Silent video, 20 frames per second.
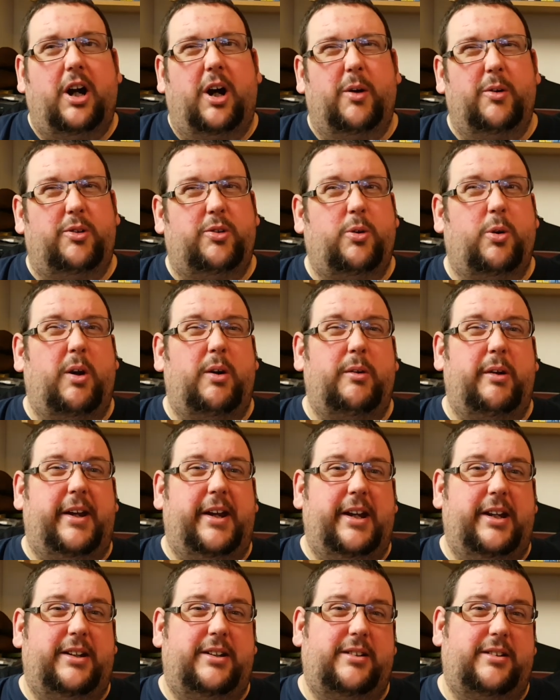I was
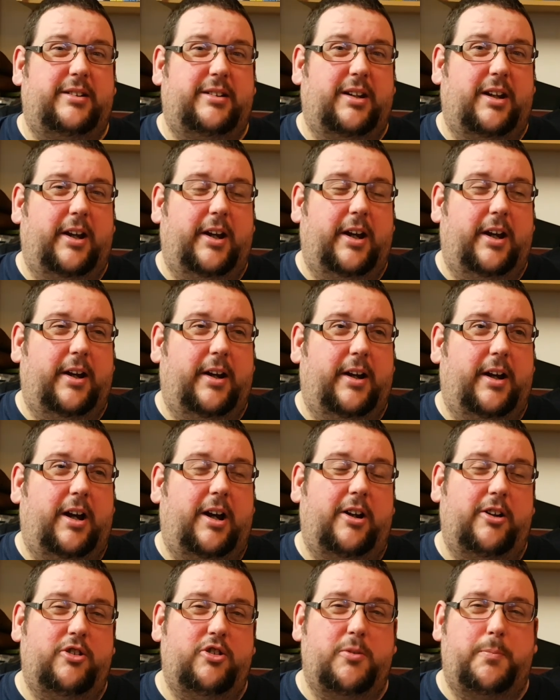quoted
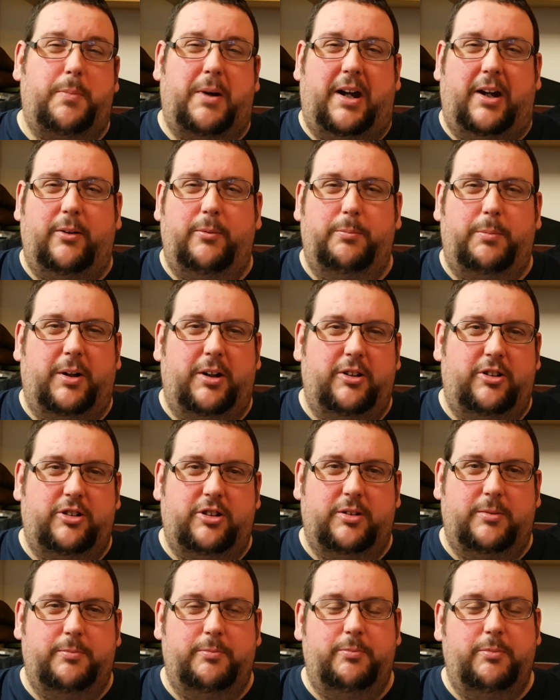£100 by
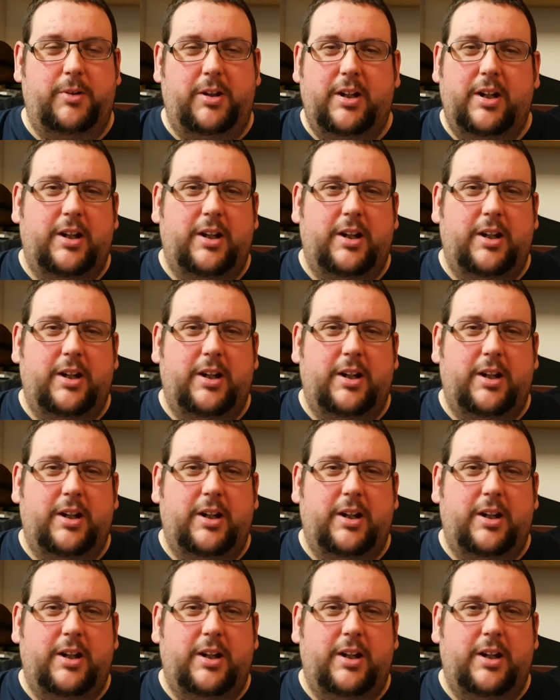some